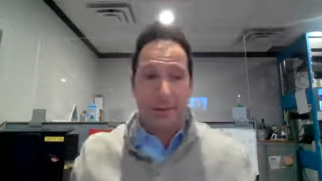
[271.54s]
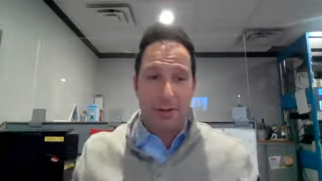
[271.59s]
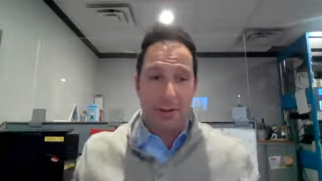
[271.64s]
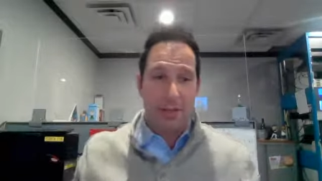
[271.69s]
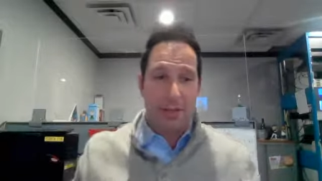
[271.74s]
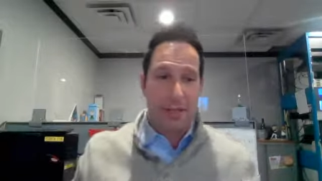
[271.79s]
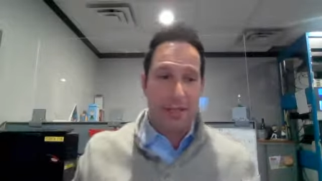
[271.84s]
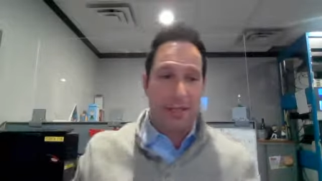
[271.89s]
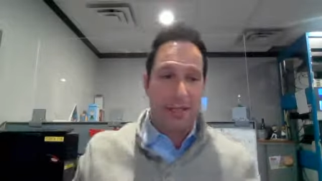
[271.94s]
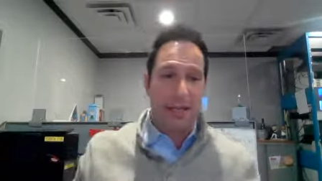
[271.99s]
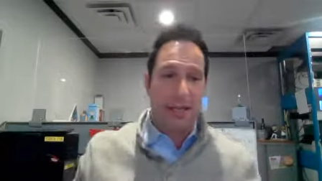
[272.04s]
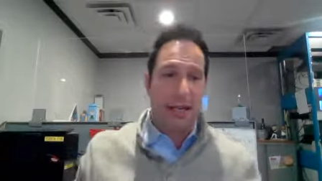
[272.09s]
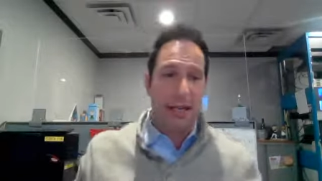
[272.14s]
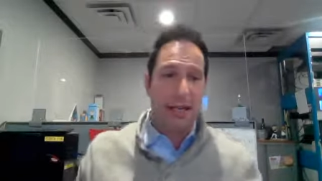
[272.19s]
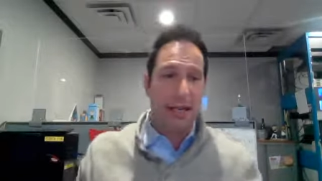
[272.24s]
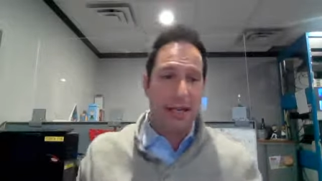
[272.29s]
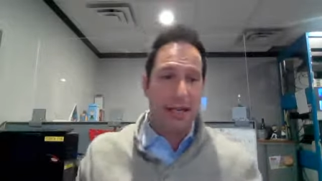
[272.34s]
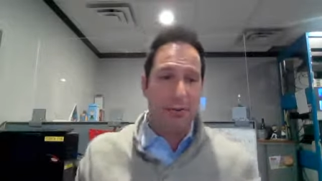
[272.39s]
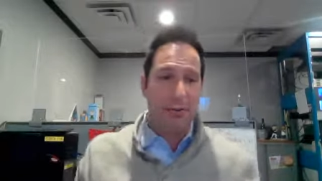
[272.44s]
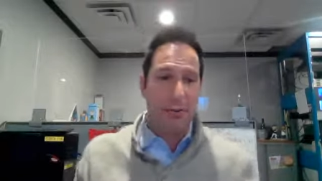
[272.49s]
not much you can
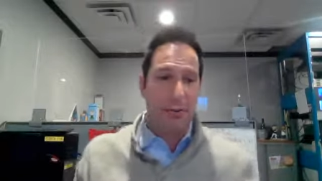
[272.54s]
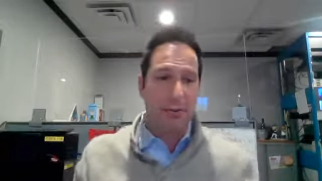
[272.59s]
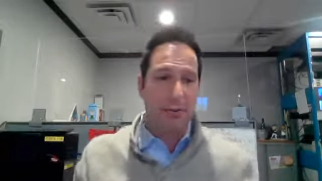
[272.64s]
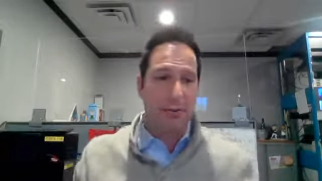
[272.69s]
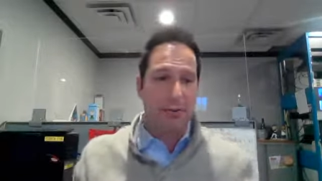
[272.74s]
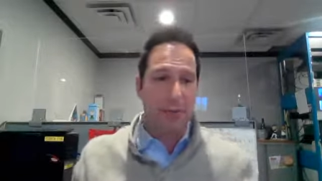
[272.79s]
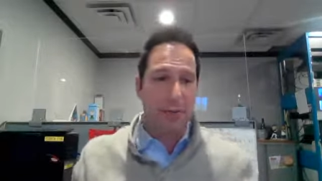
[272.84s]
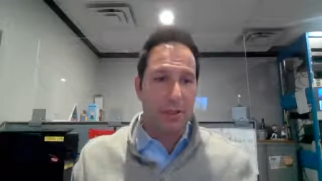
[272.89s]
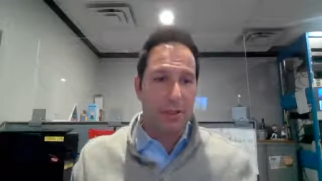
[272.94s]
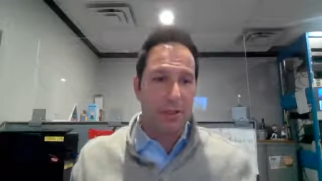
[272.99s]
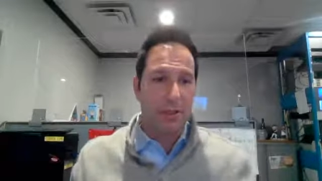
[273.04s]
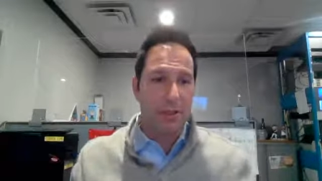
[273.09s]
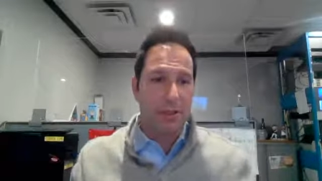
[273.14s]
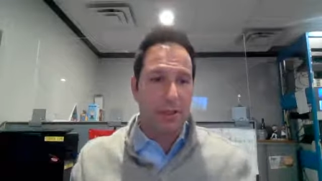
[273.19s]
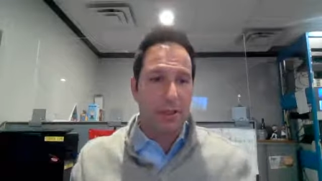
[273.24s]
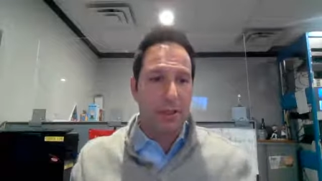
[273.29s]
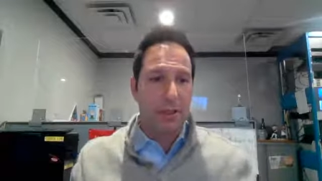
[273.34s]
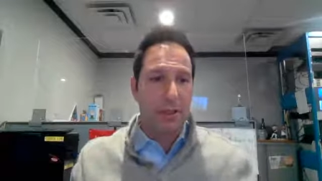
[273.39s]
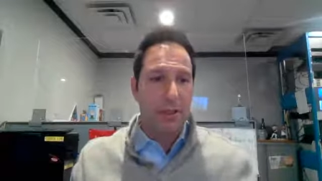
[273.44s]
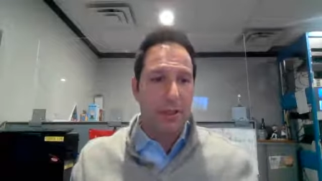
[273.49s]
say. I mean, you and Perk
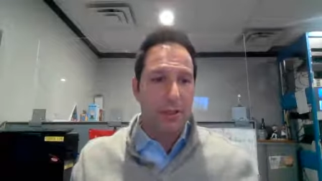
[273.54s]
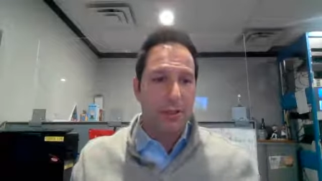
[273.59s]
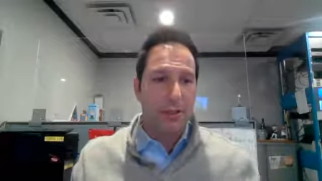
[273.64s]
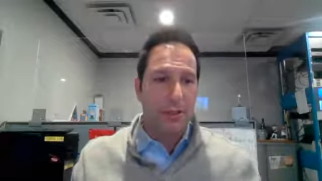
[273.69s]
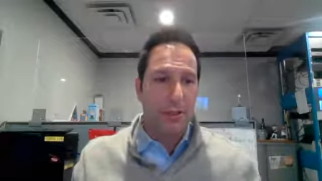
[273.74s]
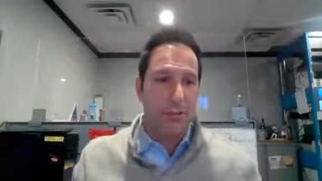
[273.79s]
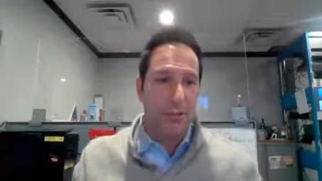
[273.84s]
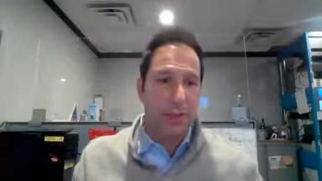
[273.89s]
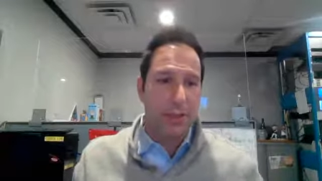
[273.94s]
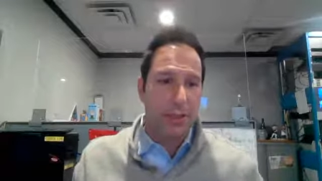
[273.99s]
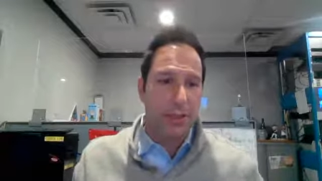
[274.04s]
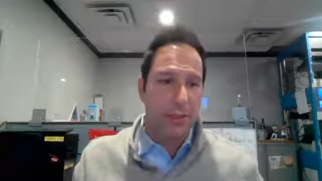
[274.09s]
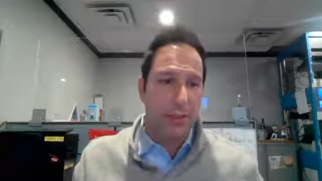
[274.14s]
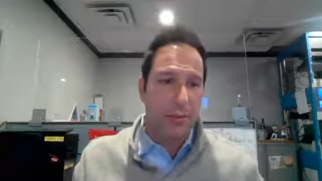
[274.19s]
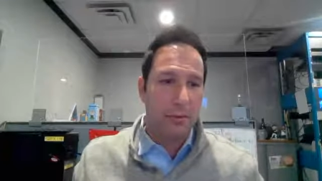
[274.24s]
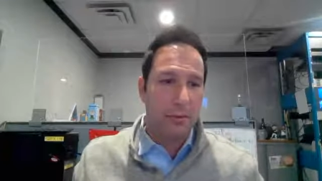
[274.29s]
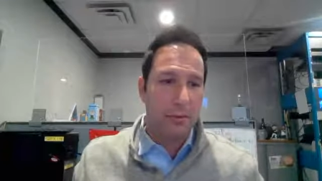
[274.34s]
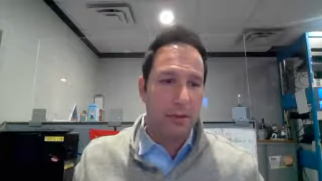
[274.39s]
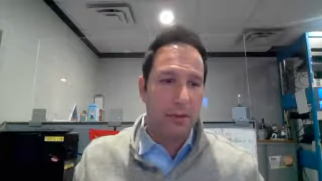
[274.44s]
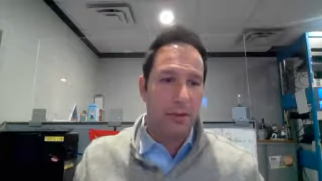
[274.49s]
should do your
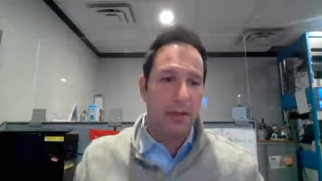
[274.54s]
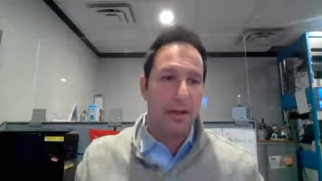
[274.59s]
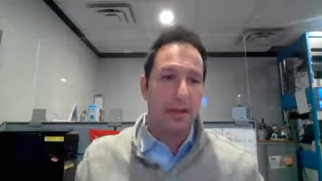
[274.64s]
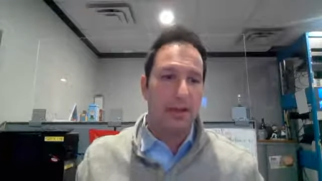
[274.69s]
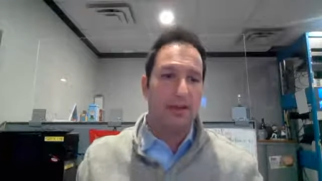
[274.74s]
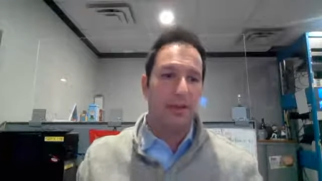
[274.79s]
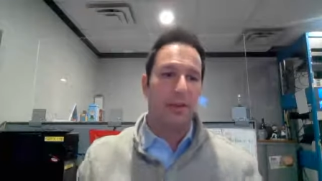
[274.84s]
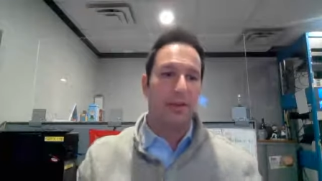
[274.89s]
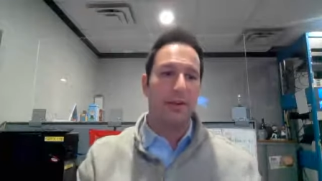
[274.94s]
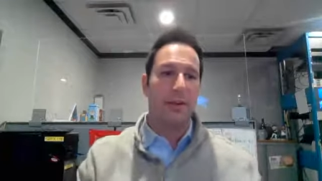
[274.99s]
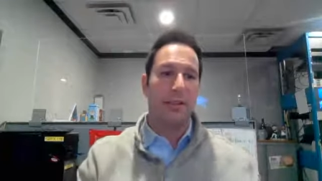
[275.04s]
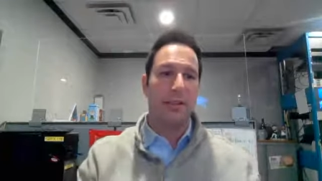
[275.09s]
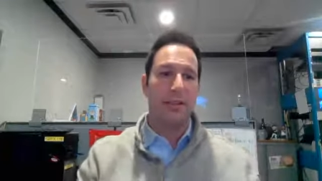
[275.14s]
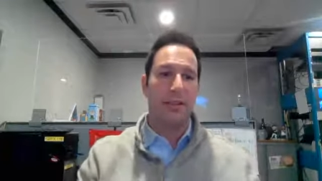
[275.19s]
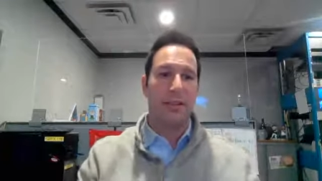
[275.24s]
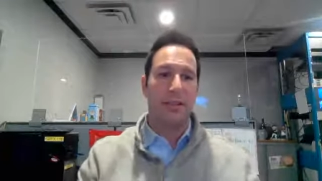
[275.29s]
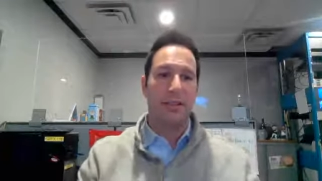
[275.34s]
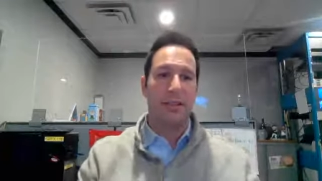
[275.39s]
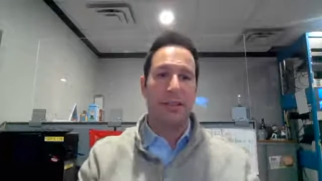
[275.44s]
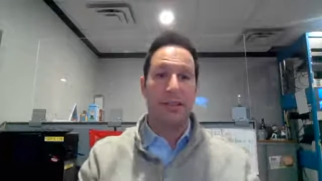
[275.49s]
prediction on wins and loss for the
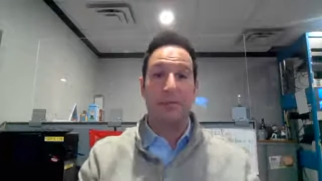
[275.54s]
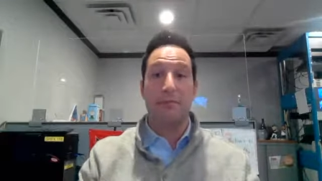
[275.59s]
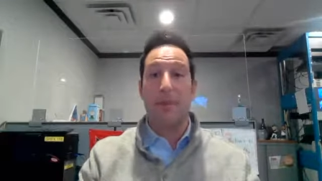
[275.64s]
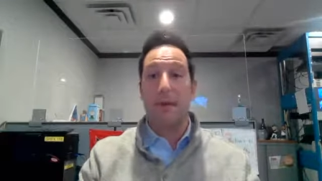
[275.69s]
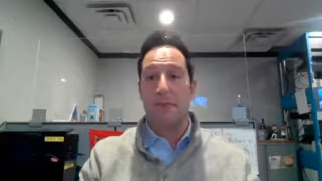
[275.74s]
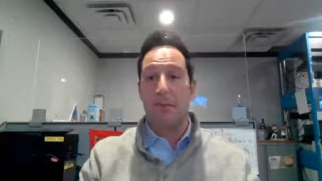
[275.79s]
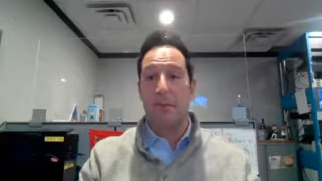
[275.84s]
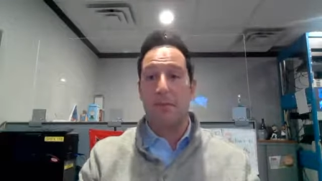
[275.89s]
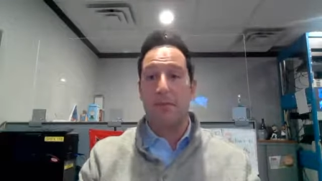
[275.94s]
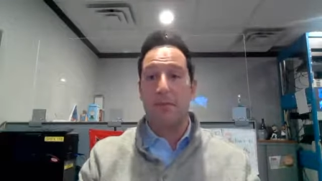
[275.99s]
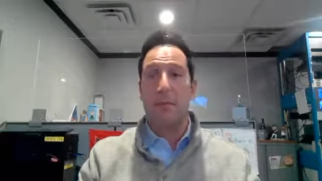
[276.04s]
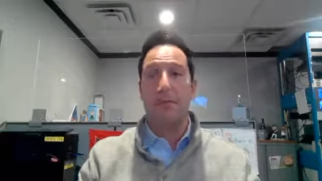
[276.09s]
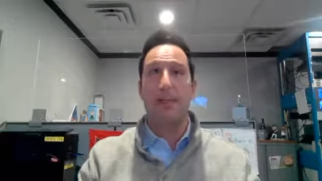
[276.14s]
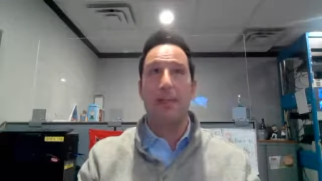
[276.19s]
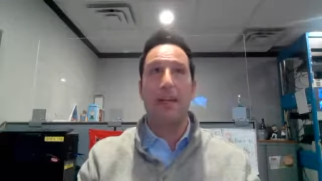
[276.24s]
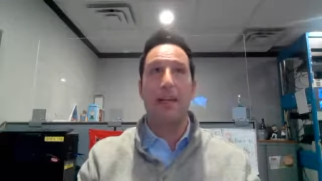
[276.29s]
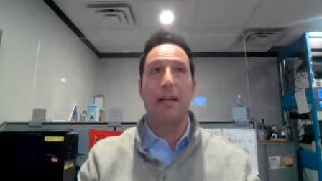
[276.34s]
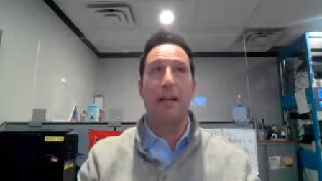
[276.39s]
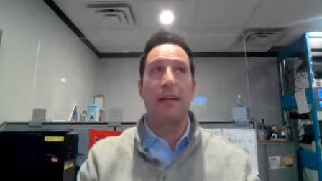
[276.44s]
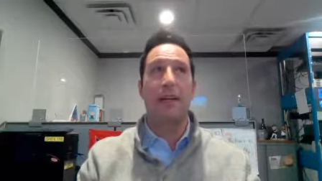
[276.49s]
rest of the season. Maybe we will
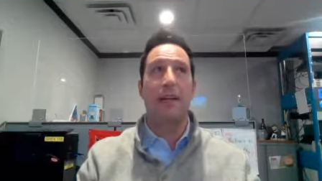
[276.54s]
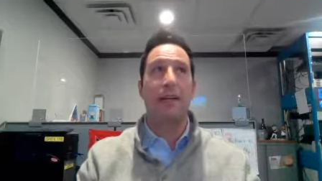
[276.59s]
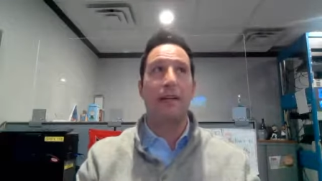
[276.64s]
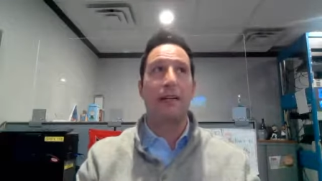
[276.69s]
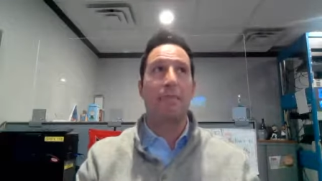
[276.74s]
tonight.